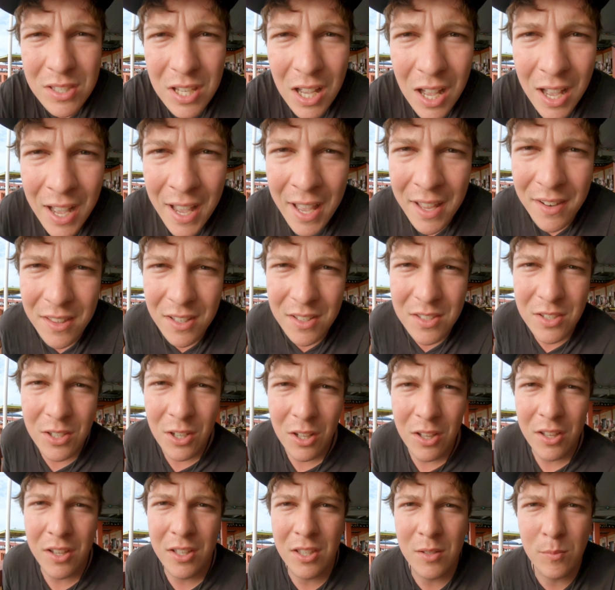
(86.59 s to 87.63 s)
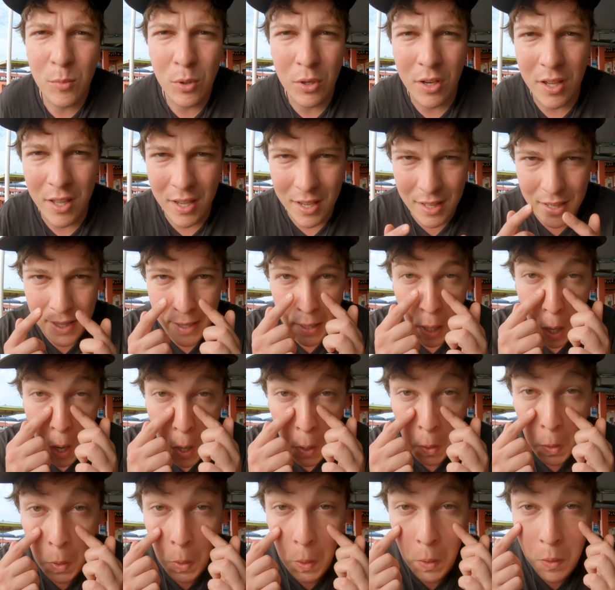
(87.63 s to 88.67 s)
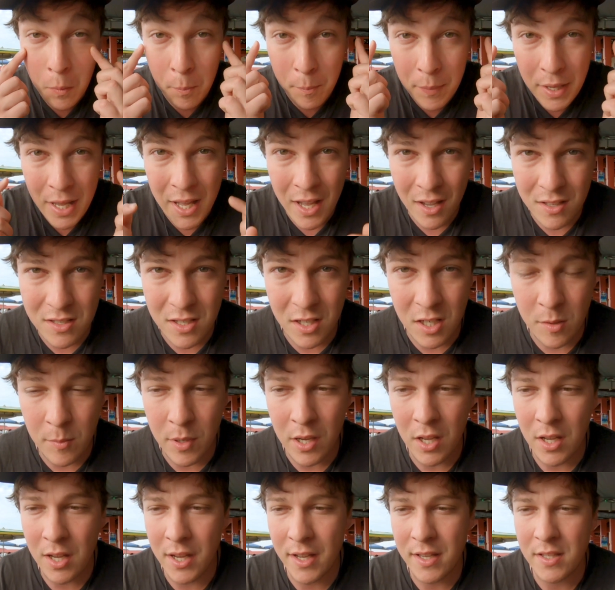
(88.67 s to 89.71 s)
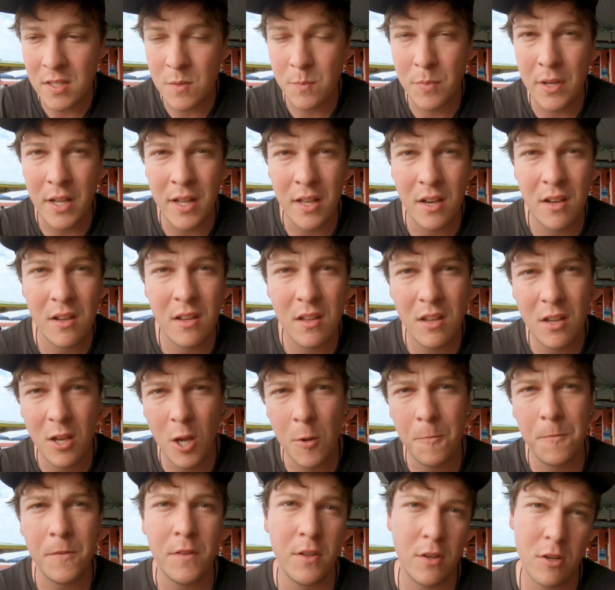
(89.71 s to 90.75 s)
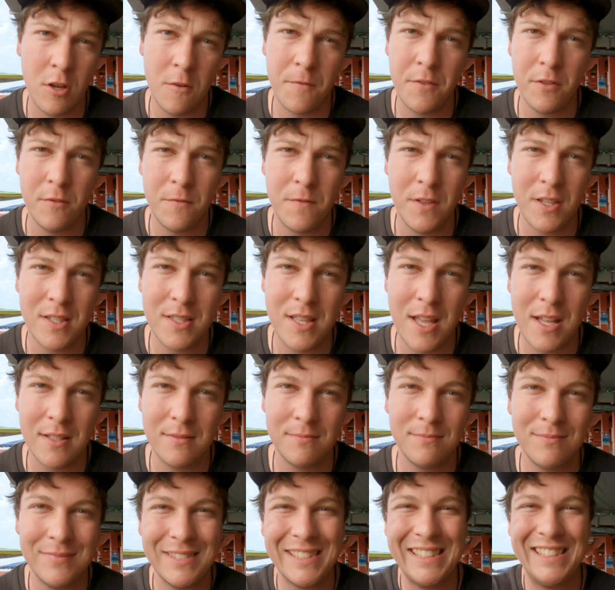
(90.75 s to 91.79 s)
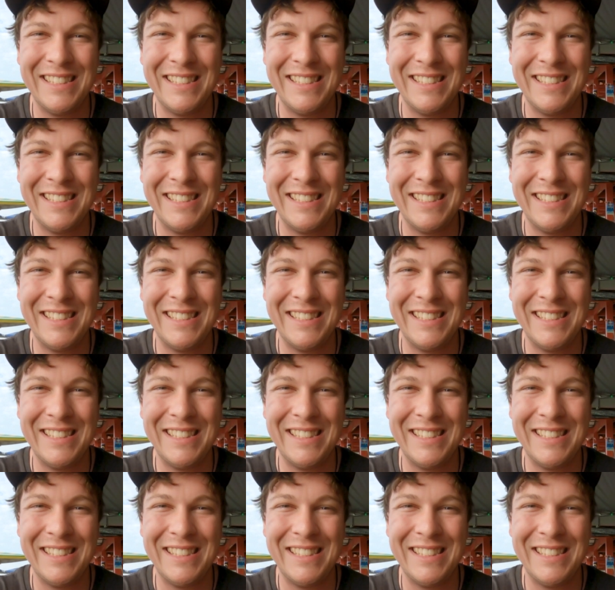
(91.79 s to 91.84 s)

tired this early in the morning. I get like bags under my eyes, but hopefully the coffee will fix that.